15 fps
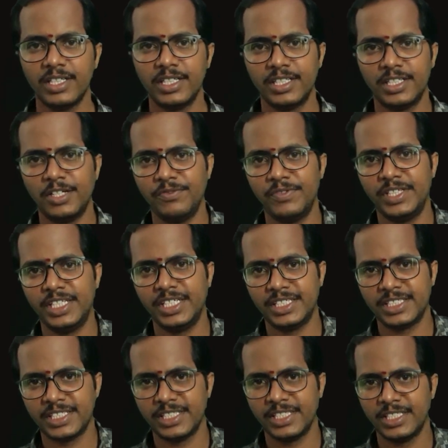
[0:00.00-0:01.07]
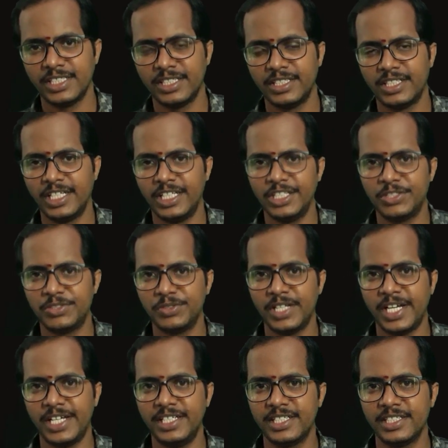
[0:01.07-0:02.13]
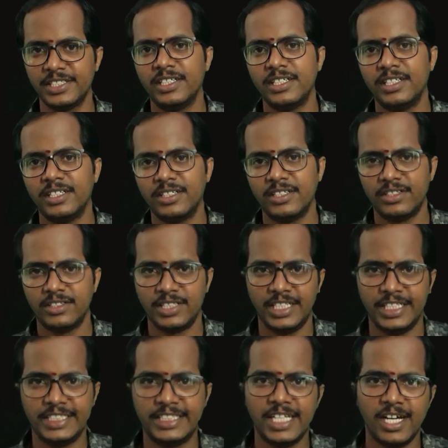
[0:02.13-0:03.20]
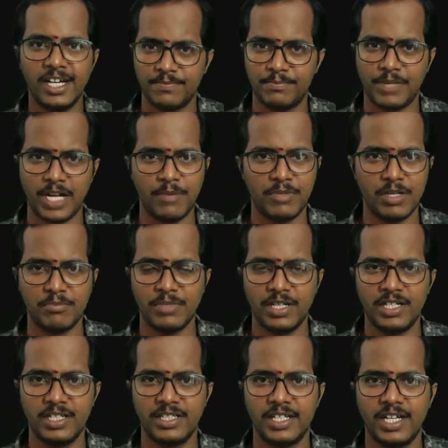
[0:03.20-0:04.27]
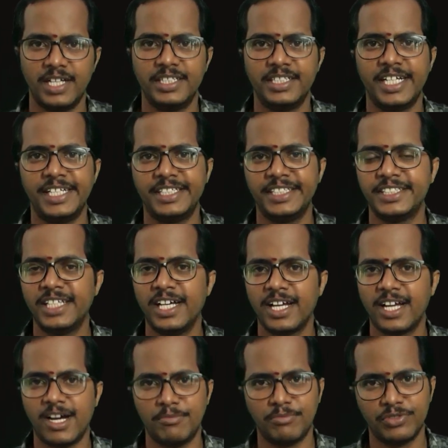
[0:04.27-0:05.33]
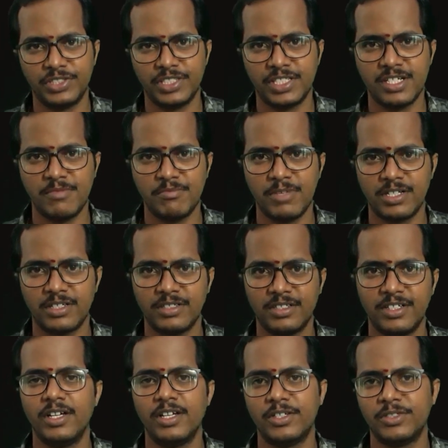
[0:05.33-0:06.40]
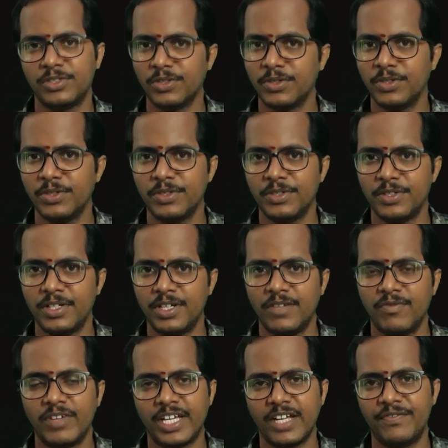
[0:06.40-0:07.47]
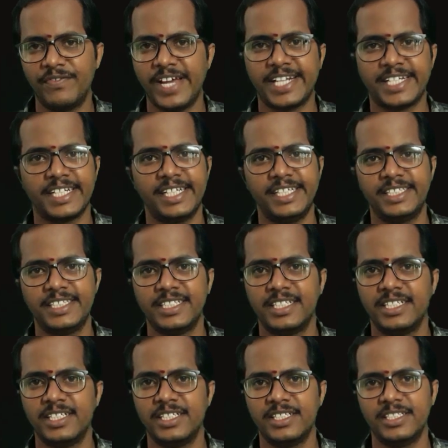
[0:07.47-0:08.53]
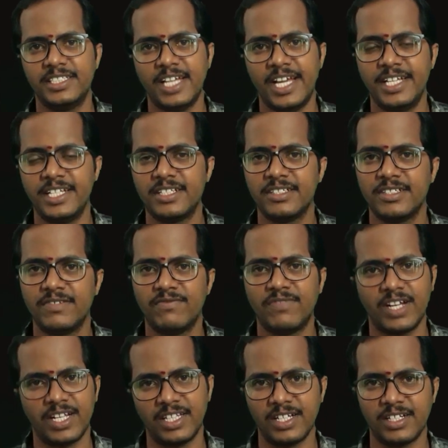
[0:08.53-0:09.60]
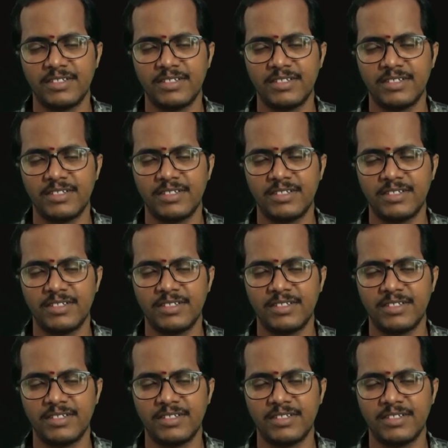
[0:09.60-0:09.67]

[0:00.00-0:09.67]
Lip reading: Now in this 3 into 8, 3 is the prime number and 8 is the composite number. So we can factorize 8 further.